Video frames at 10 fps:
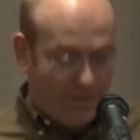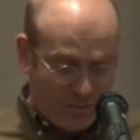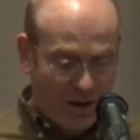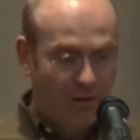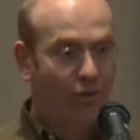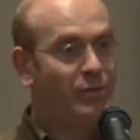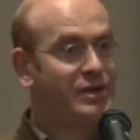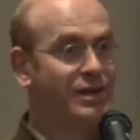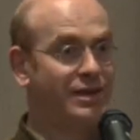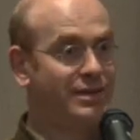Peano
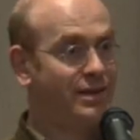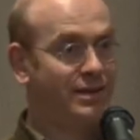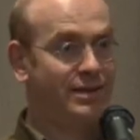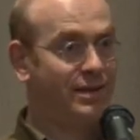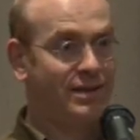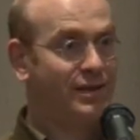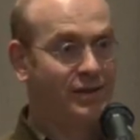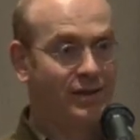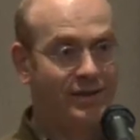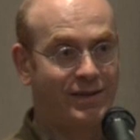arithmetic is, is, is,
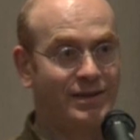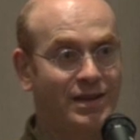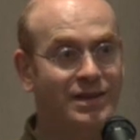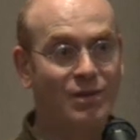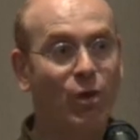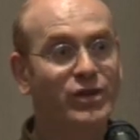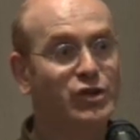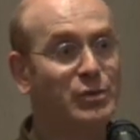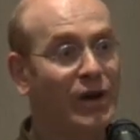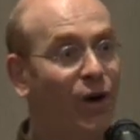is, is, is a wonder
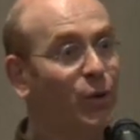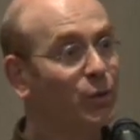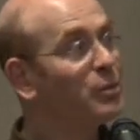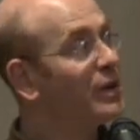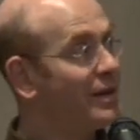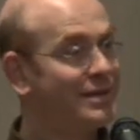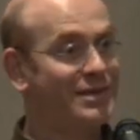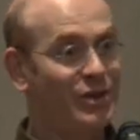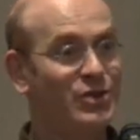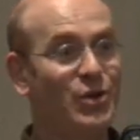to behold, but it's
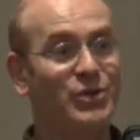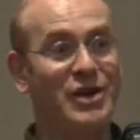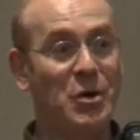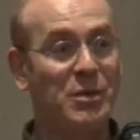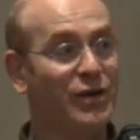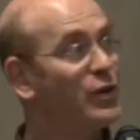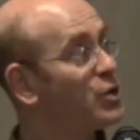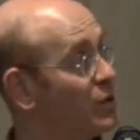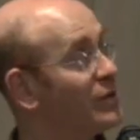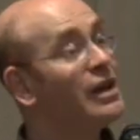just not terribly
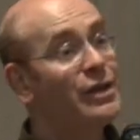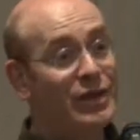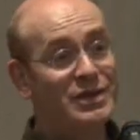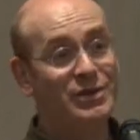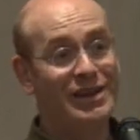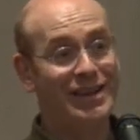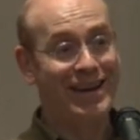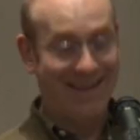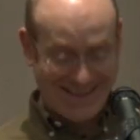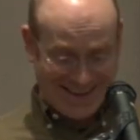efficient. This, on the other
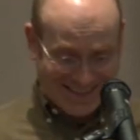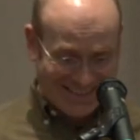hand,